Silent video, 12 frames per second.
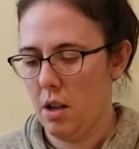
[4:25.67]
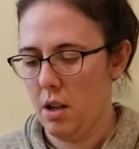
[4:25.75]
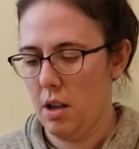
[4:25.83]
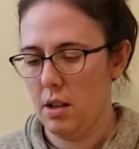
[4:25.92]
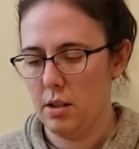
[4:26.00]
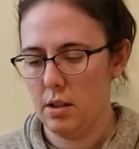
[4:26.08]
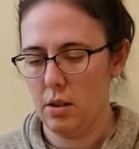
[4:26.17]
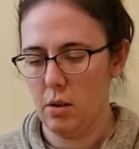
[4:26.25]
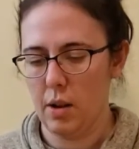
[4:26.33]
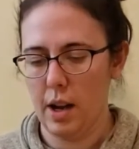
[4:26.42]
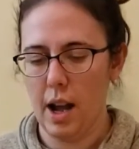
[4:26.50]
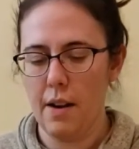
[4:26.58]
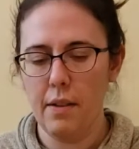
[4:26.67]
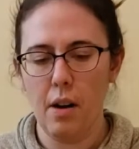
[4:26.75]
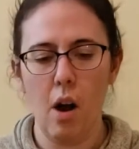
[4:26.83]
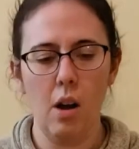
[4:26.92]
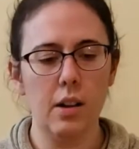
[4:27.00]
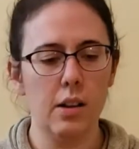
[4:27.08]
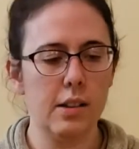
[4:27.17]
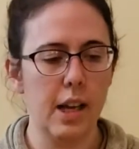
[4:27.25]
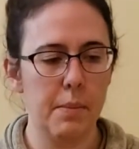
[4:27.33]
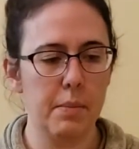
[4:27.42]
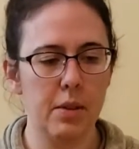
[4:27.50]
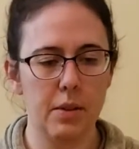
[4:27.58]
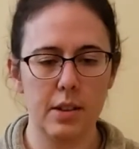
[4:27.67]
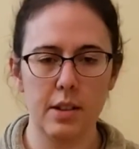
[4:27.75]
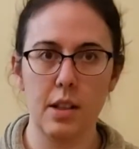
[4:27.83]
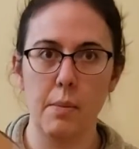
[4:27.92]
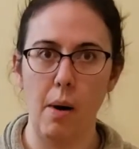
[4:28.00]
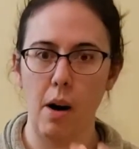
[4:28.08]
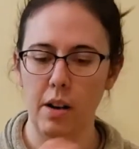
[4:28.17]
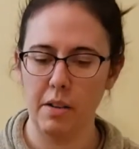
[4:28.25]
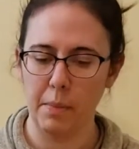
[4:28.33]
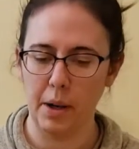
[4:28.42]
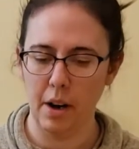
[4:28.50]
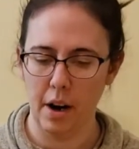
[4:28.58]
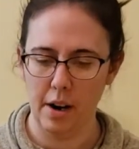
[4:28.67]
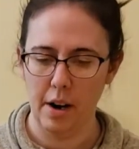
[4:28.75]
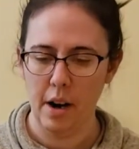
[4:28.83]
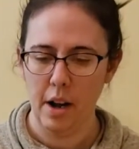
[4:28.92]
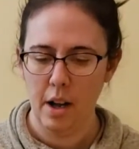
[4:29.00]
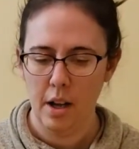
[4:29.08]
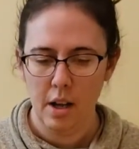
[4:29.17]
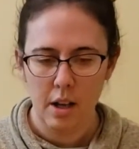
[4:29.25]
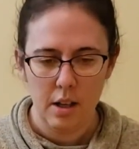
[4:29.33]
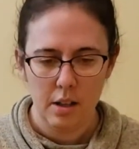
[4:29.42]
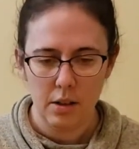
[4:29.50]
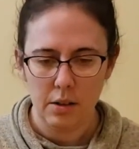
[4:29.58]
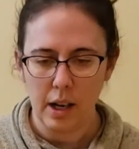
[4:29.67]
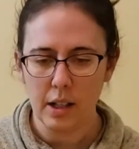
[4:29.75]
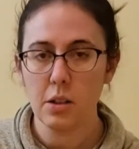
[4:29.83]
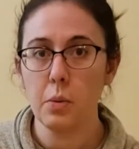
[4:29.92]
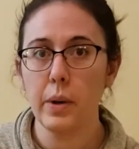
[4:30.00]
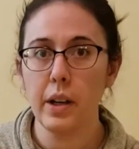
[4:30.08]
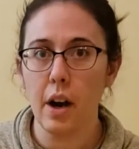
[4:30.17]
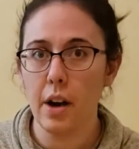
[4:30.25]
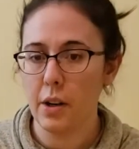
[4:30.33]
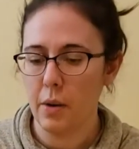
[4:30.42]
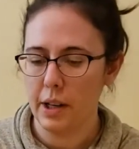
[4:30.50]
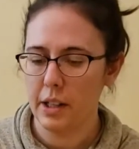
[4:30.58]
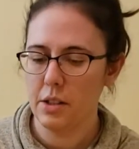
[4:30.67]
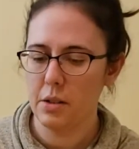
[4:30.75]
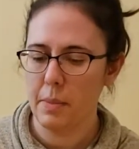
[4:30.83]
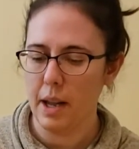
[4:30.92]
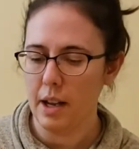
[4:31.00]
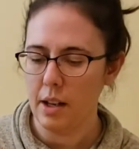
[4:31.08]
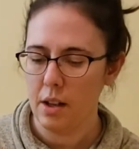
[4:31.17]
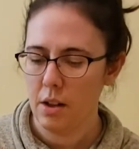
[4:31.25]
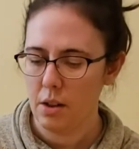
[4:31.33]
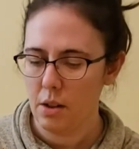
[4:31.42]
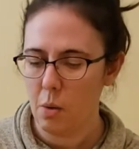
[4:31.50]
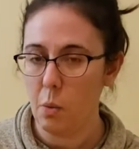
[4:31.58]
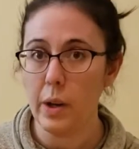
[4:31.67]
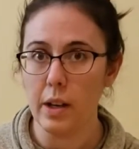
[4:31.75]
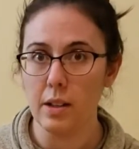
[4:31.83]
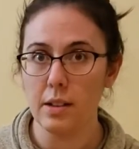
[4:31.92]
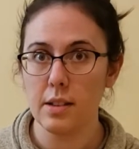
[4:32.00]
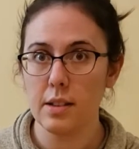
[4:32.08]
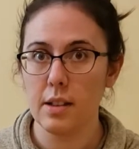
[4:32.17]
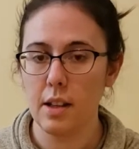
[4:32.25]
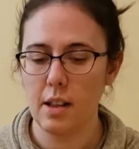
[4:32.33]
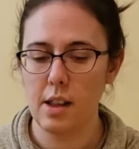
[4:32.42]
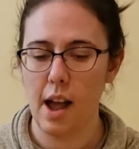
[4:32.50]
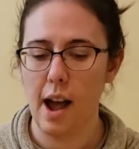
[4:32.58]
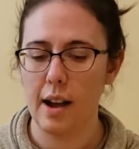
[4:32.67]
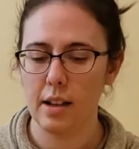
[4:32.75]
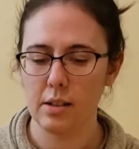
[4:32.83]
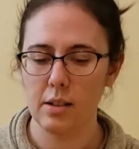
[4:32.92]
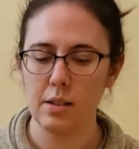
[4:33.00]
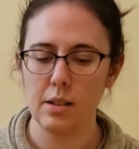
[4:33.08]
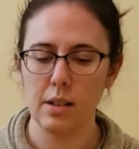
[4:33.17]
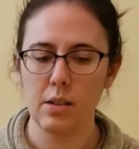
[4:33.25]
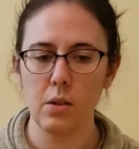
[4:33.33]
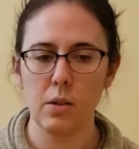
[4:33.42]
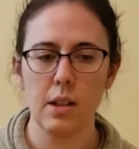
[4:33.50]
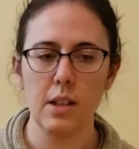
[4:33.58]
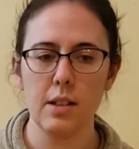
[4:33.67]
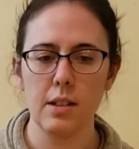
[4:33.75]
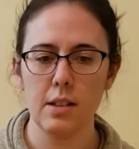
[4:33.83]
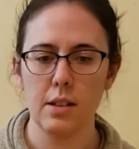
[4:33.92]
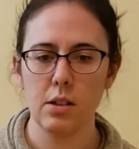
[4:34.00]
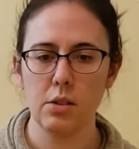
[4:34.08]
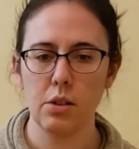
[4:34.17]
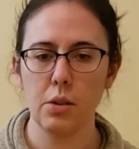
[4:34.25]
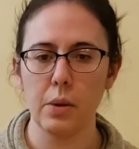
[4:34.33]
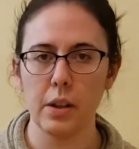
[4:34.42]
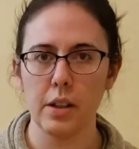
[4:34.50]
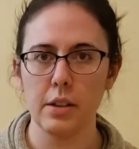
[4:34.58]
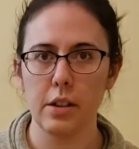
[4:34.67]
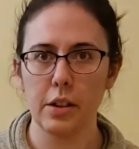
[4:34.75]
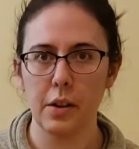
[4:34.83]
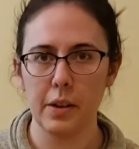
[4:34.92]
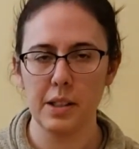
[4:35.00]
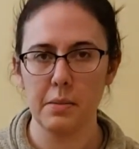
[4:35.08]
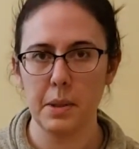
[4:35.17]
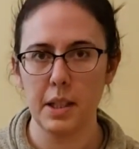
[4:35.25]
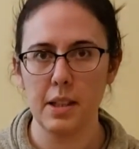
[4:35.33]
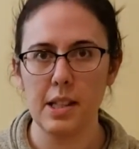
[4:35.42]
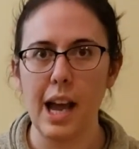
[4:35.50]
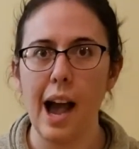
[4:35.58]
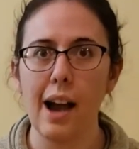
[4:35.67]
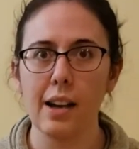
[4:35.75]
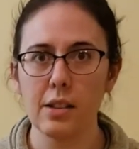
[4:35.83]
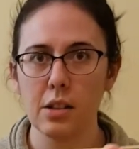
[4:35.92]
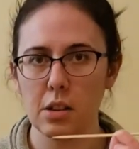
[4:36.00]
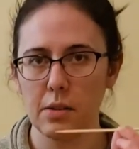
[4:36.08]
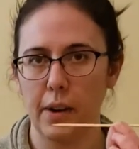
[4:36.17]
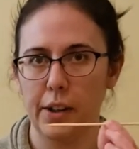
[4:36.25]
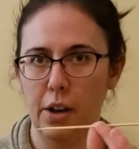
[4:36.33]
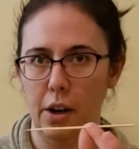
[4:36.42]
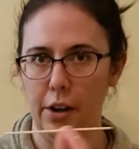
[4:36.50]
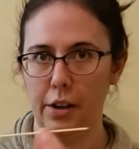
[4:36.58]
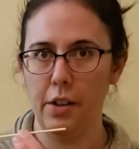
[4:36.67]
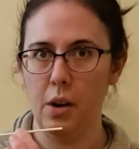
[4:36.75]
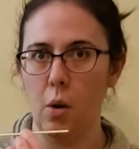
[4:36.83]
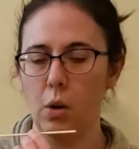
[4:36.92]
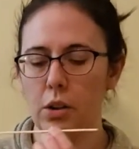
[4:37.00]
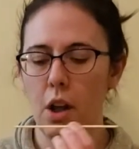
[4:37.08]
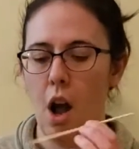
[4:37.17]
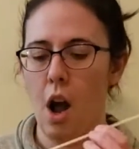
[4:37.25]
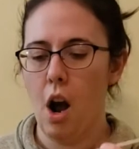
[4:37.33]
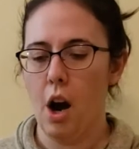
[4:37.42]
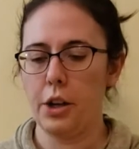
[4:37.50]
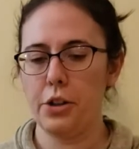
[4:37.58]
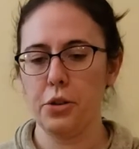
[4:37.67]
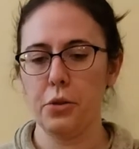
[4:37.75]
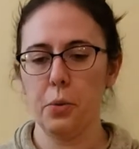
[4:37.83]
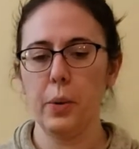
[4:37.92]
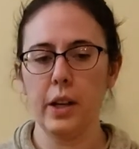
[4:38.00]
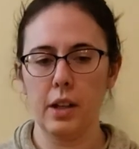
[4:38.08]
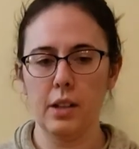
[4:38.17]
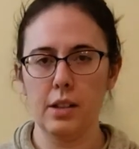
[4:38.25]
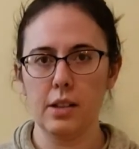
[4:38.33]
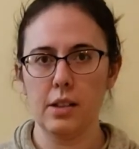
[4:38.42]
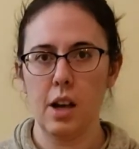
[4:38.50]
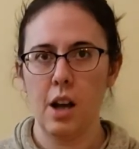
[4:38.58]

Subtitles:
So I have it all taped. So this is the body of my car. So next we are going to make the wheels and the axle. So these skewers are going to be the axles of our car that hold our 2 wheels